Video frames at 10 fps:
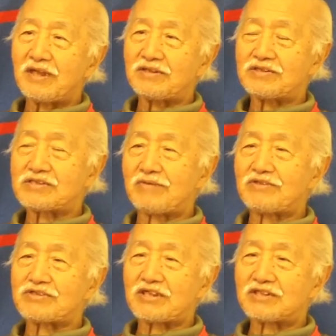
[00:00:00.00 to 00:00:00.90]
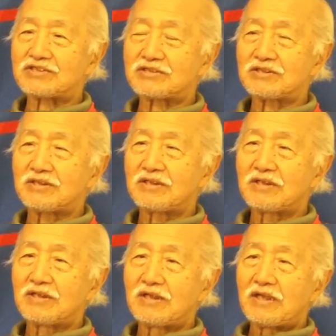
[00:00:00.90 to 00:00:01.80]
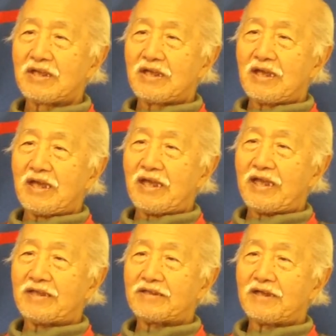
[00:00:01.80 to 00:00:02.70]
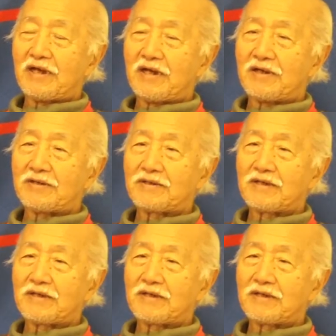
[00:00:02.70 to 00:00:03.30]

1976. And uh,